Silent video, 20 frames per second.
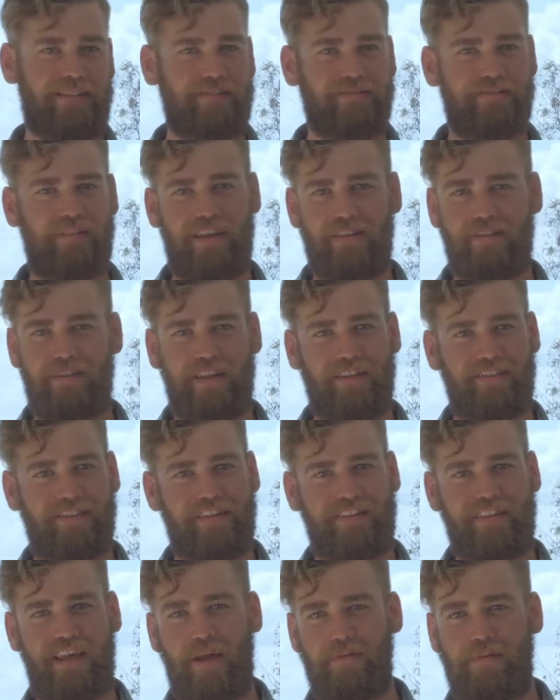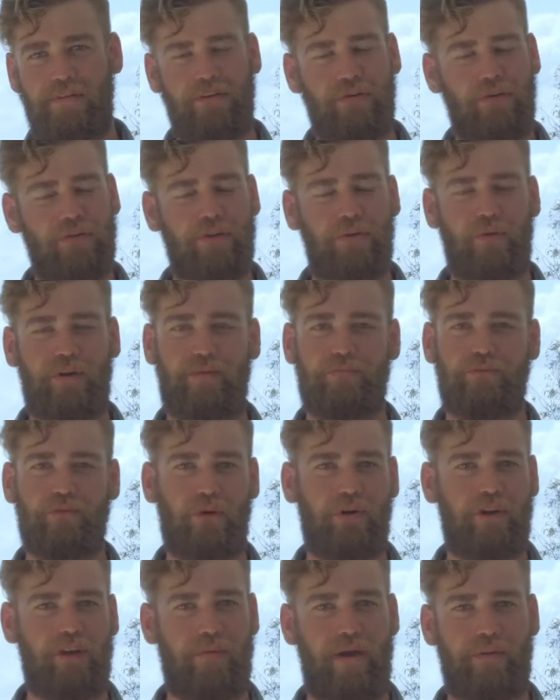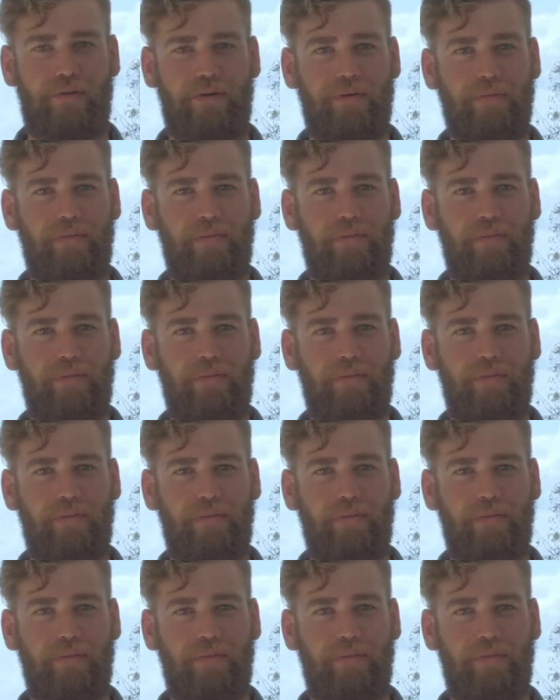and things like that. I mean, you all know what I'm talking about.